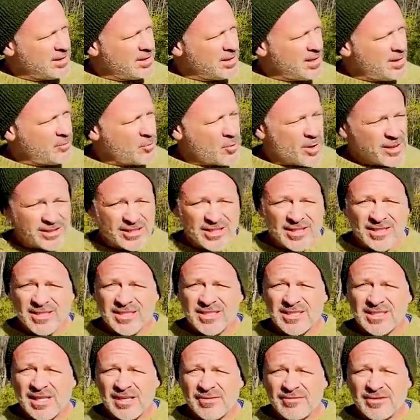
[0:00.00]
I'm watching the
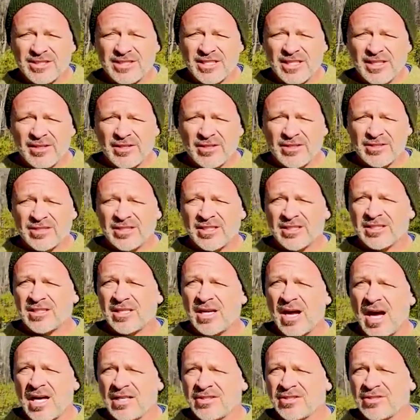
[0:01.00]
set of his ears, his
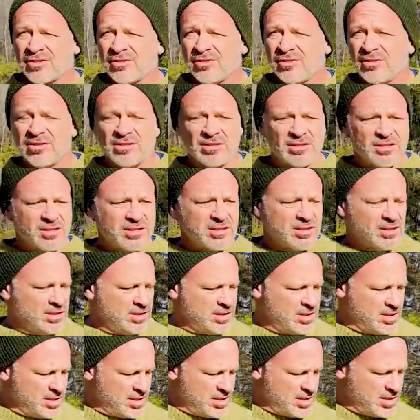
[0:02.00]
nostrils,
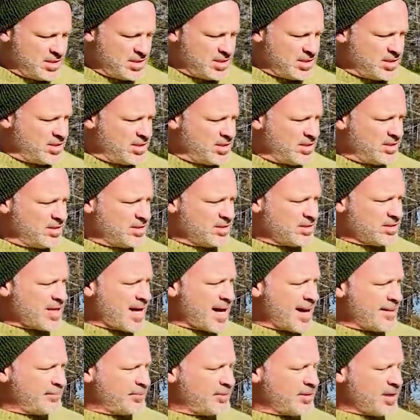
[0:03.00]
his
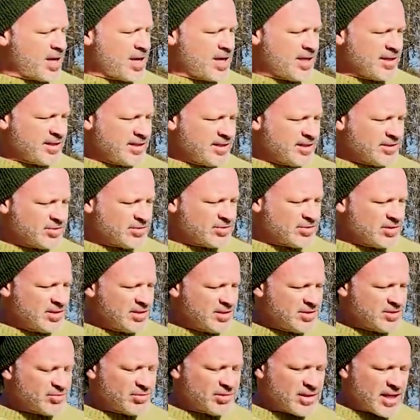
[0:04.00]
top line. He's,
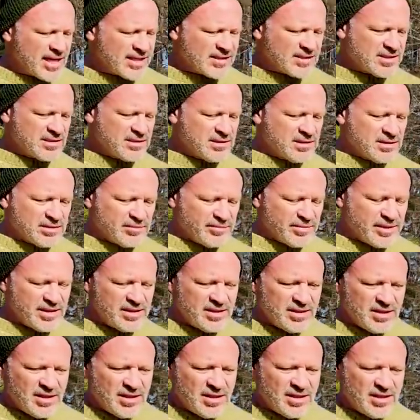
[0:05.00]
he's relaxing a little bit.